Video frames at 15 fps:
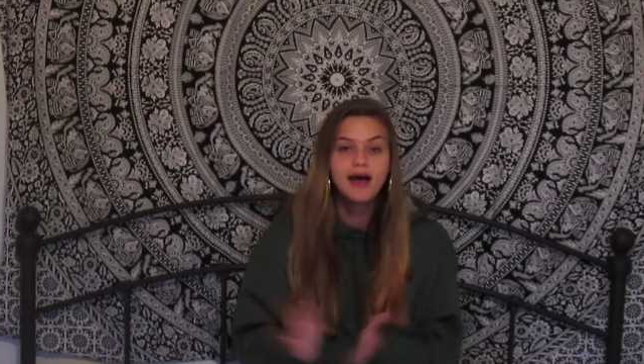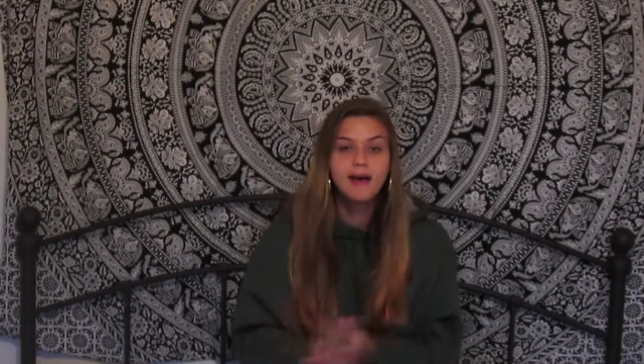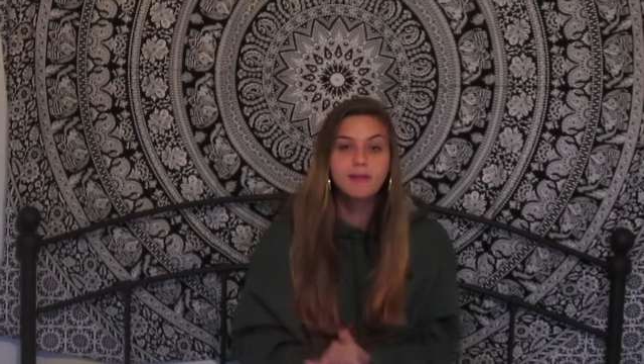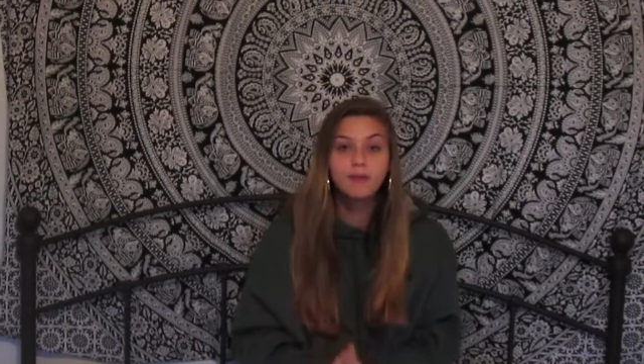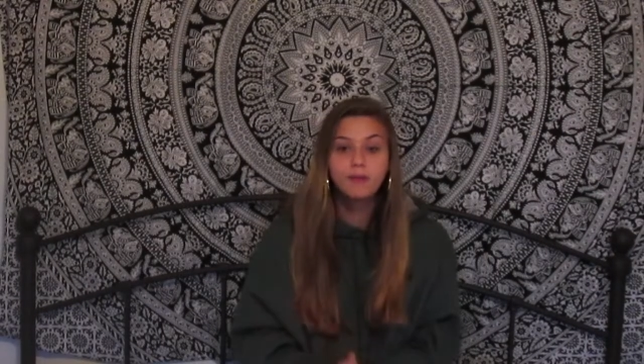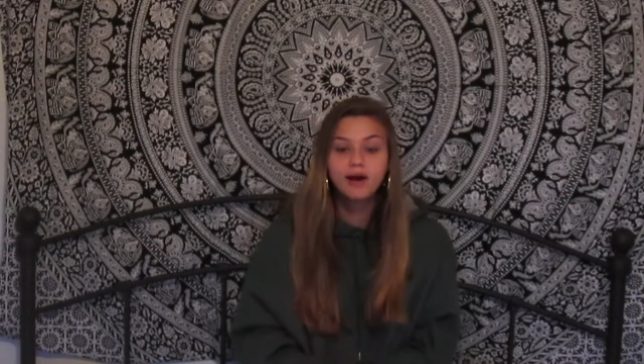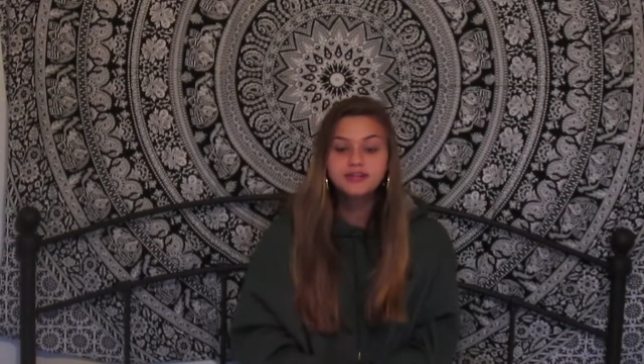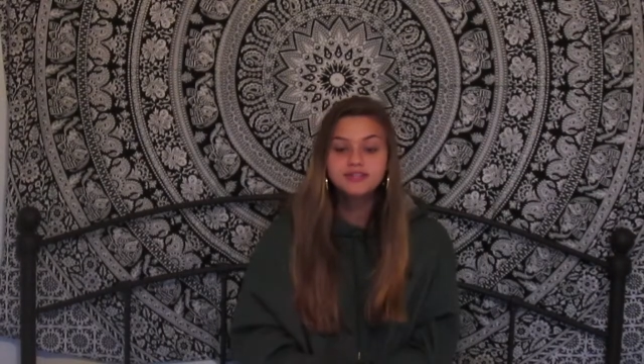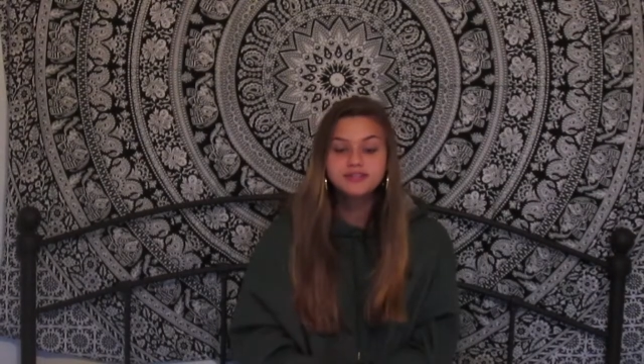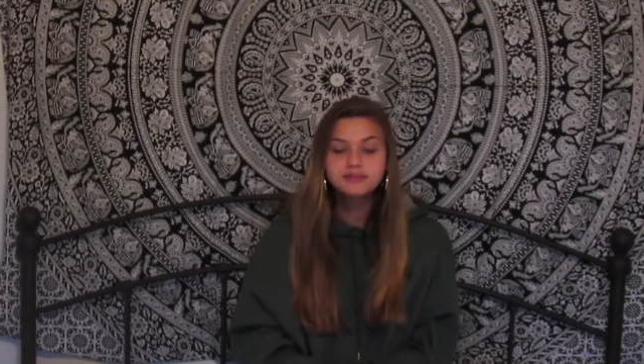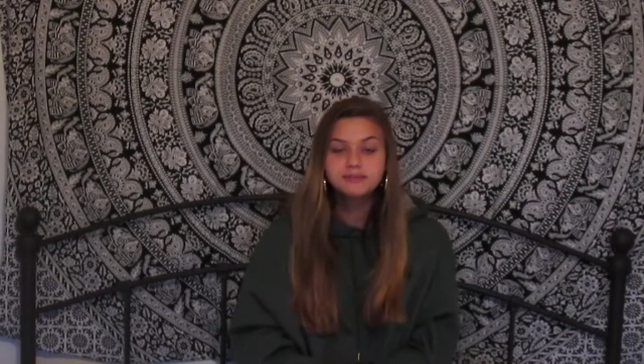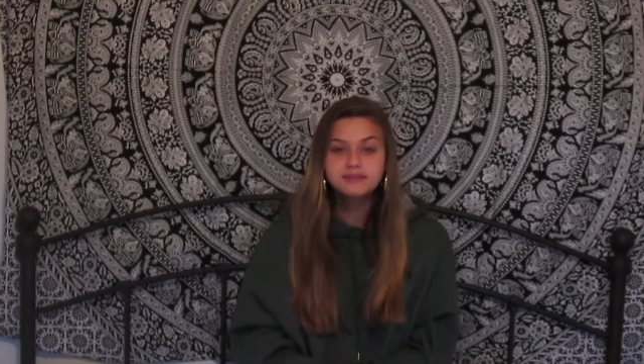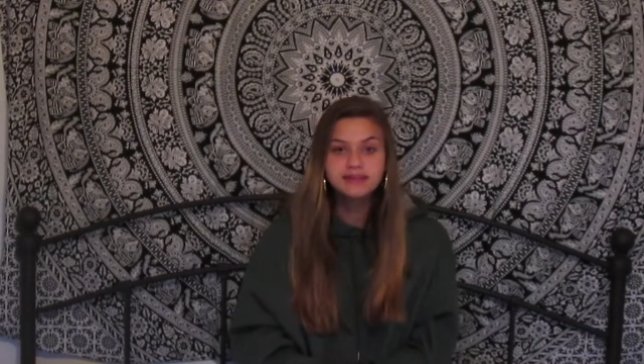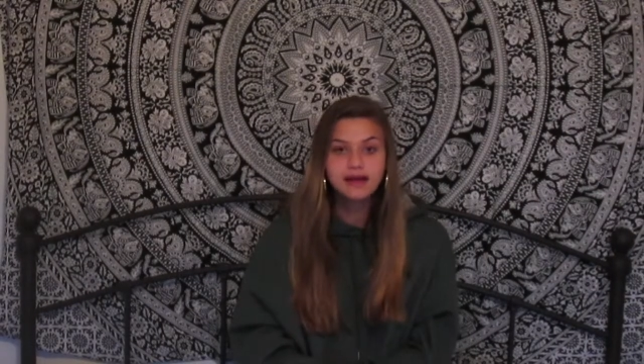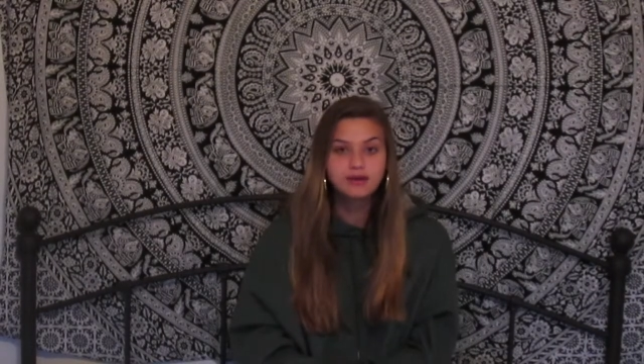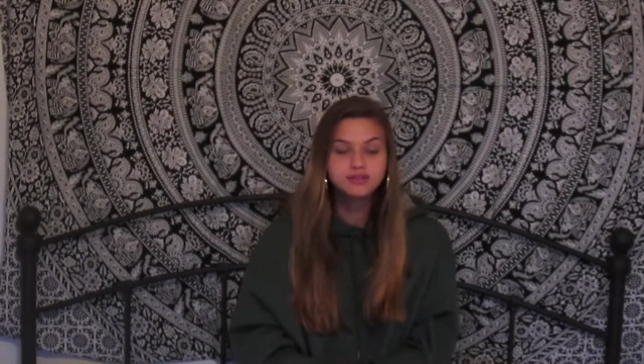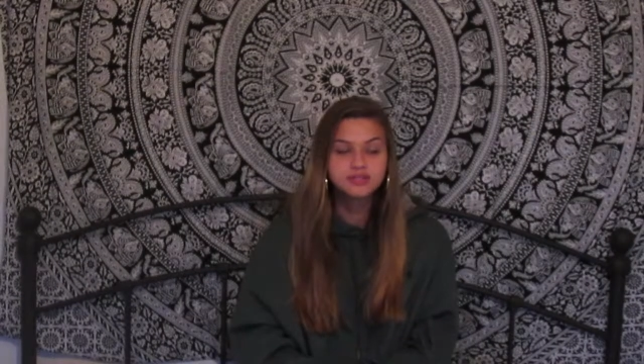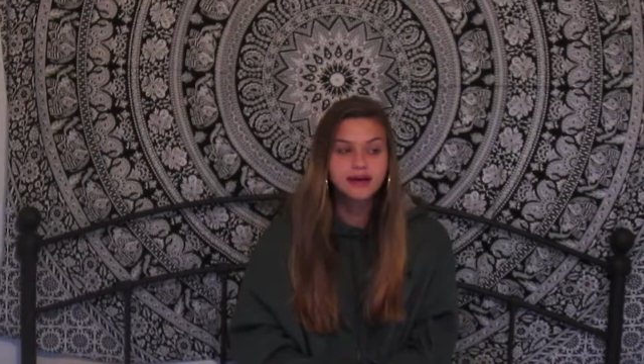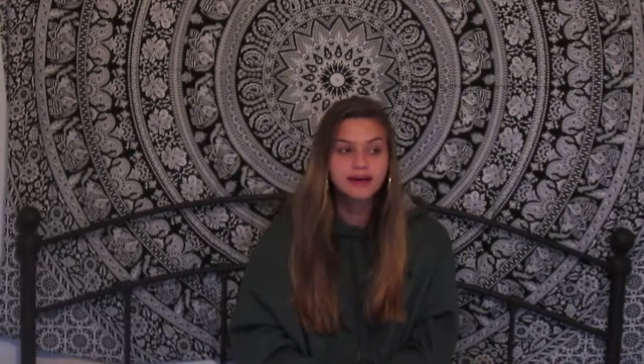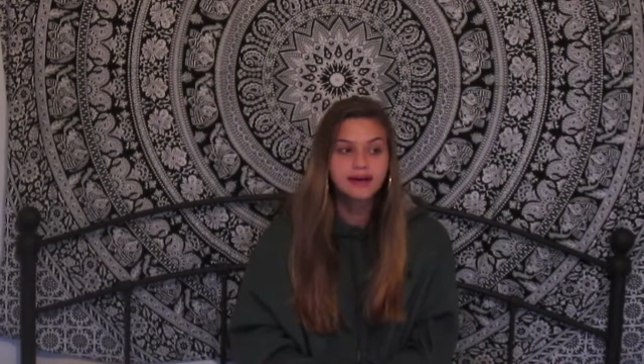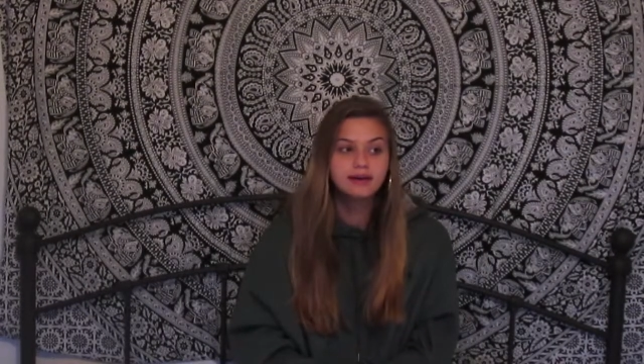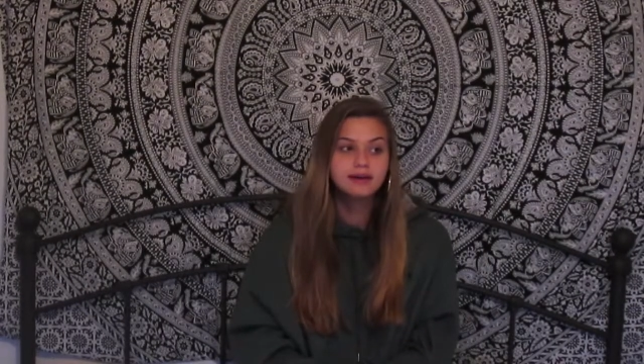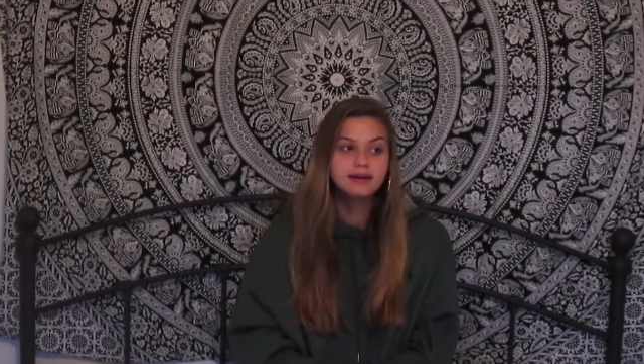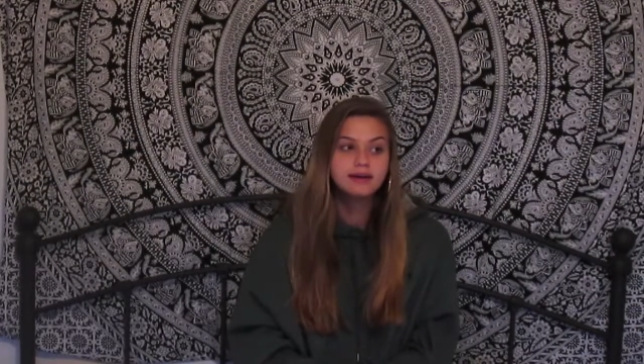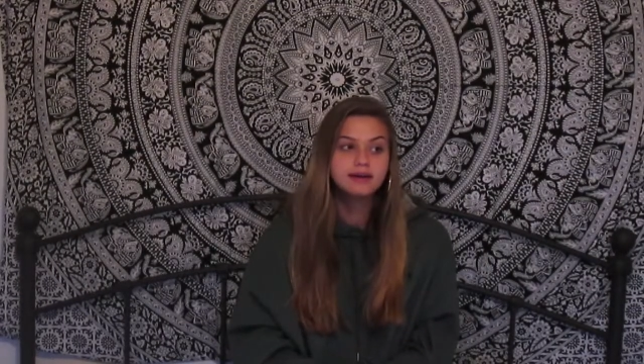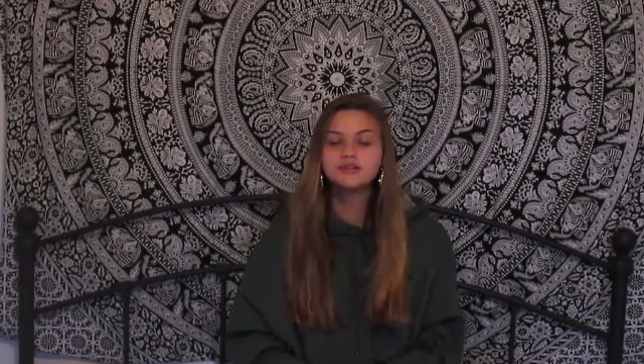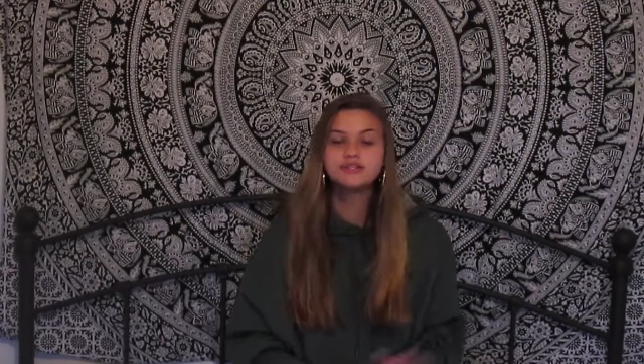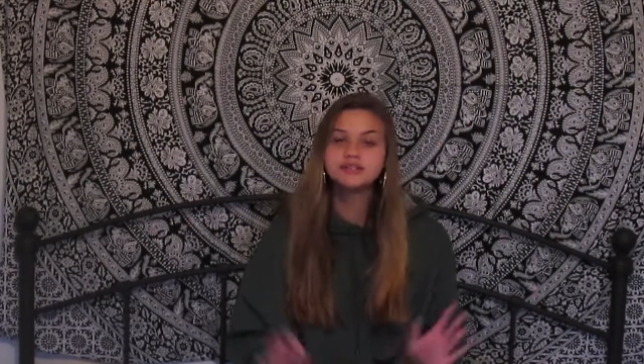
And we're watching them soundcheck. They're